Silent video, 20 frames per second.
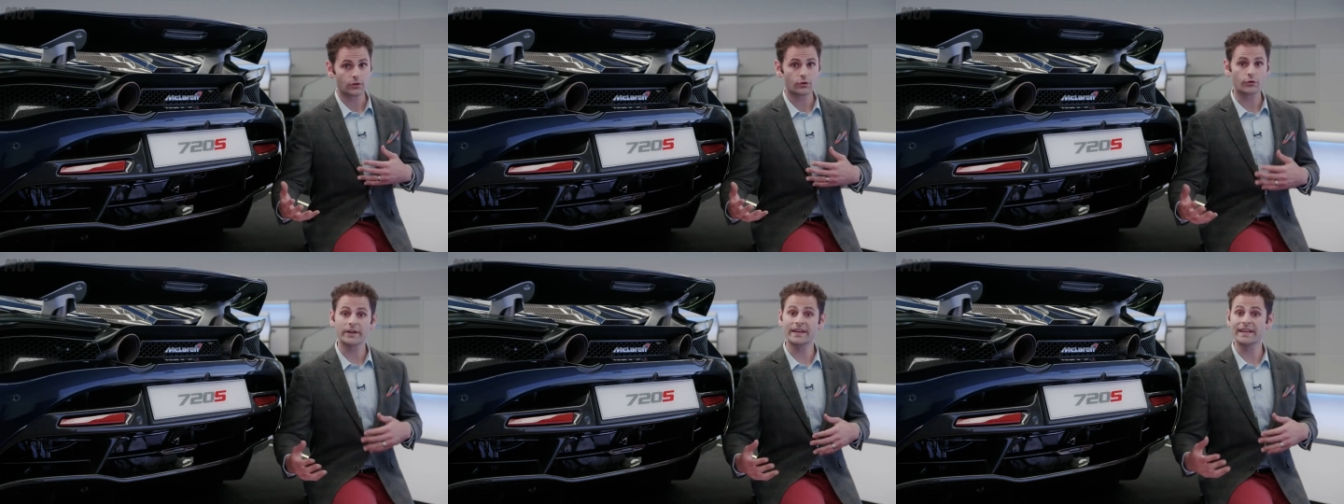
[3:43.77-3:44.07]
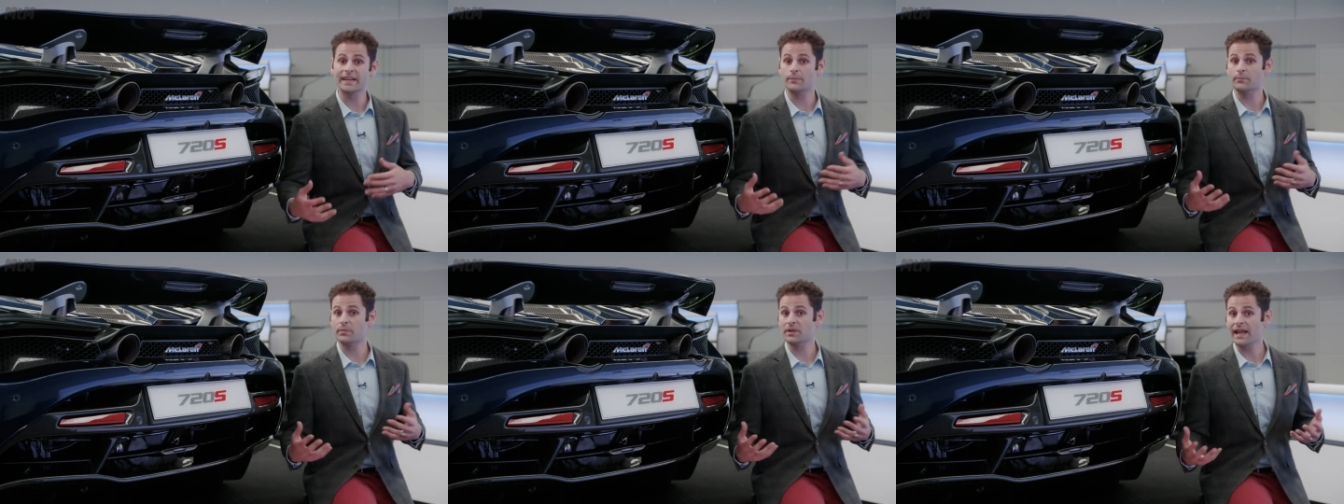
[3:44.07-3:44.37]

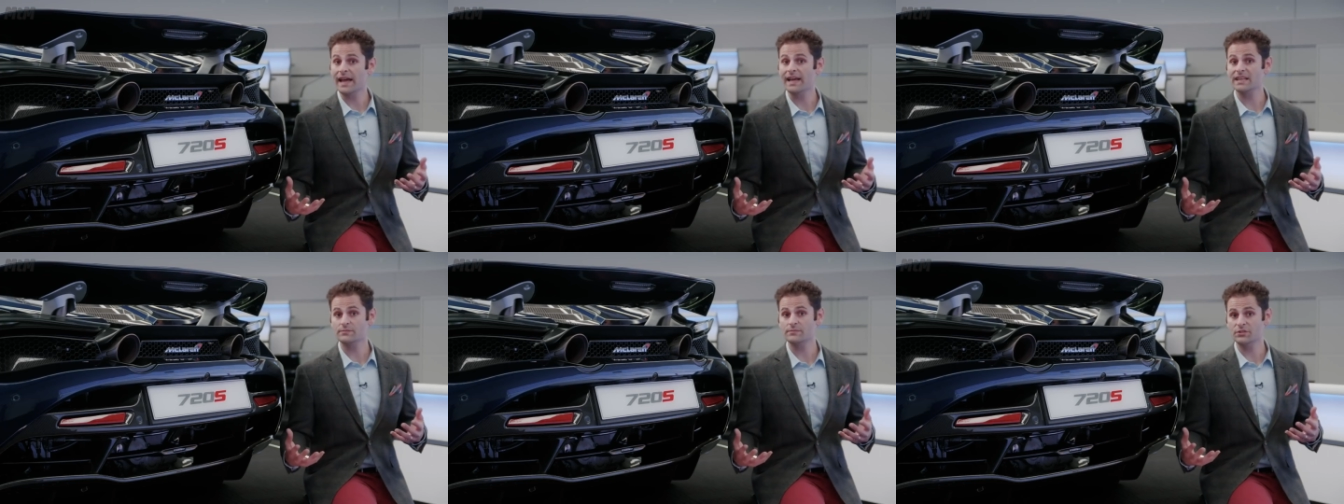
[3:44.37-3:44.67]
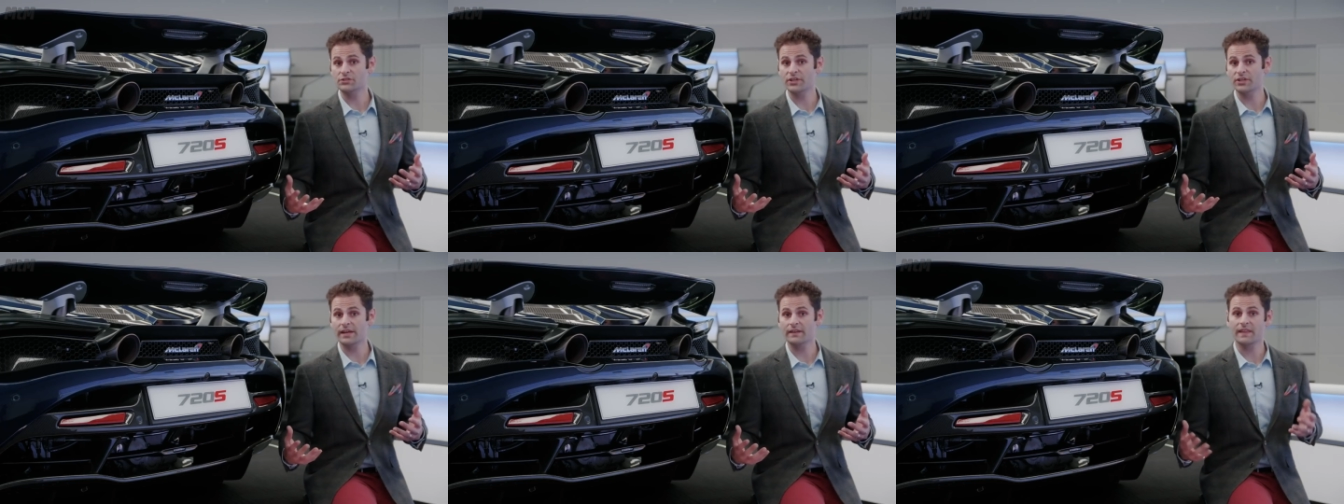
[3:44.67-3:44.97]
creating a plasma
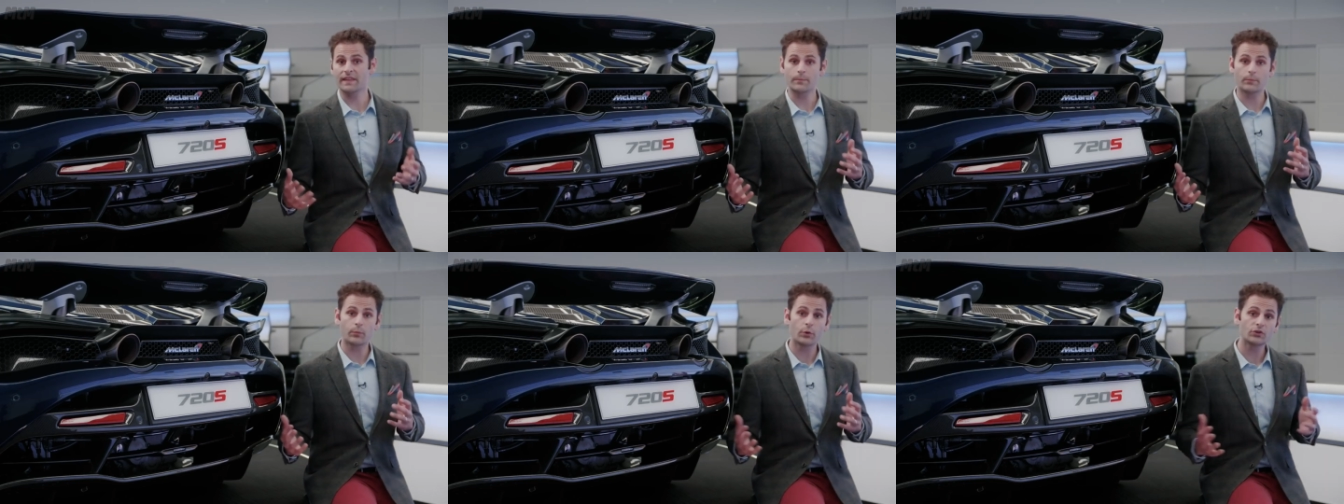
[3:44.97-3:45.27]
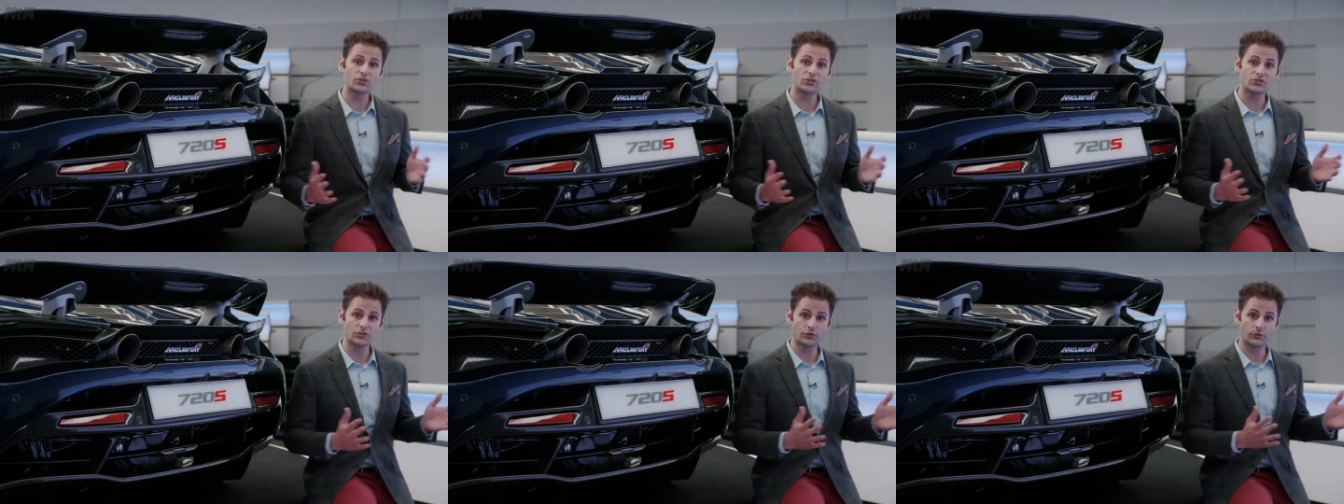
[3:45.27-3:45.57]
jet that
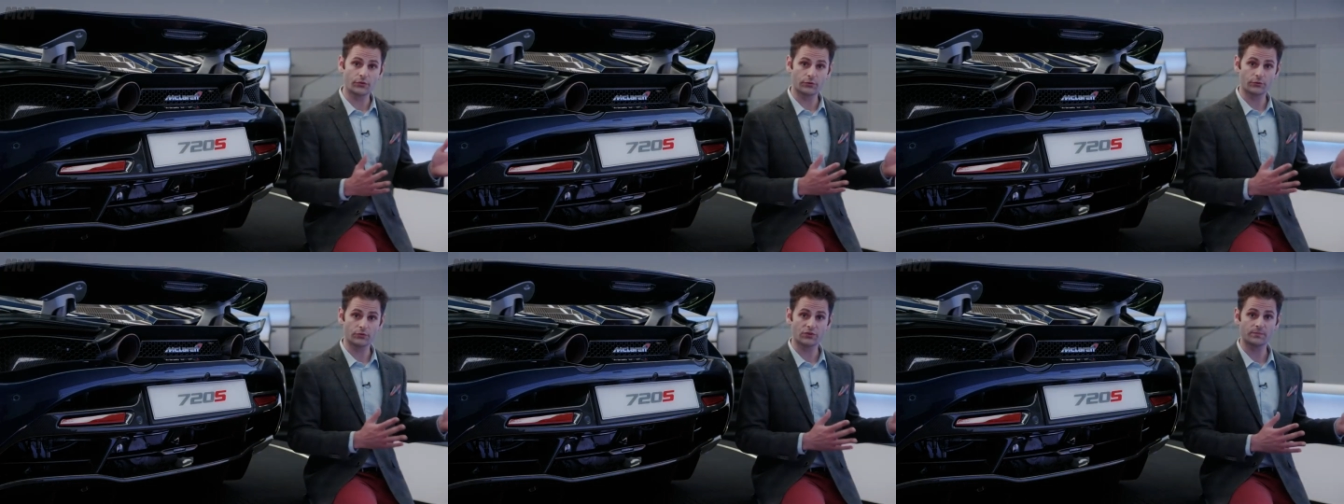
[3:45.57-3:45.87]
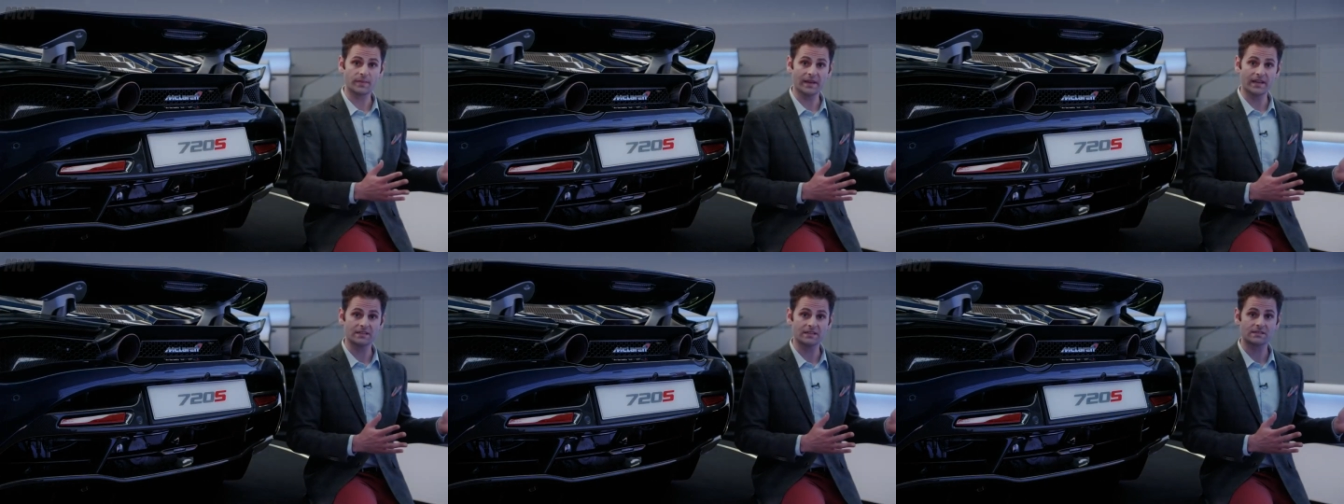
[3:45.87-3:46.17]
pushes you through
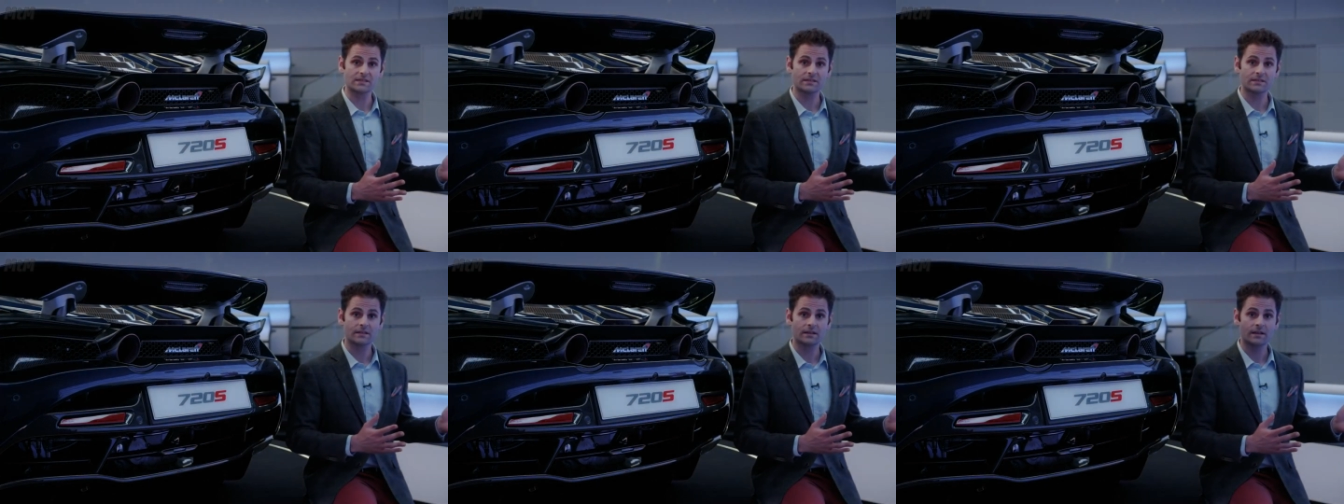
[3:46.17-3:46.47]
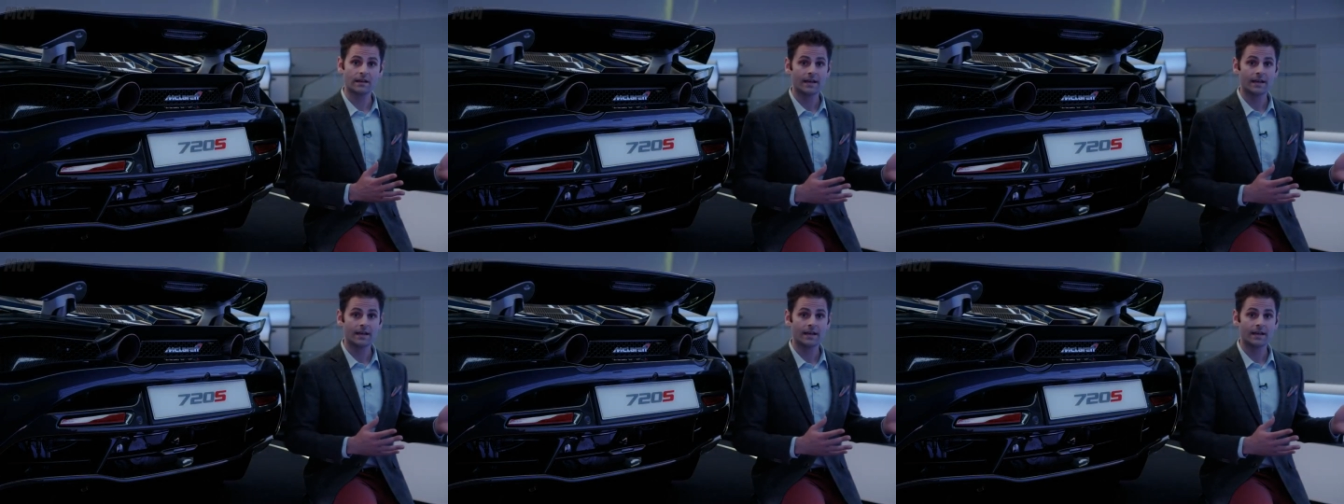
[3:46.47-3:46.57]
space.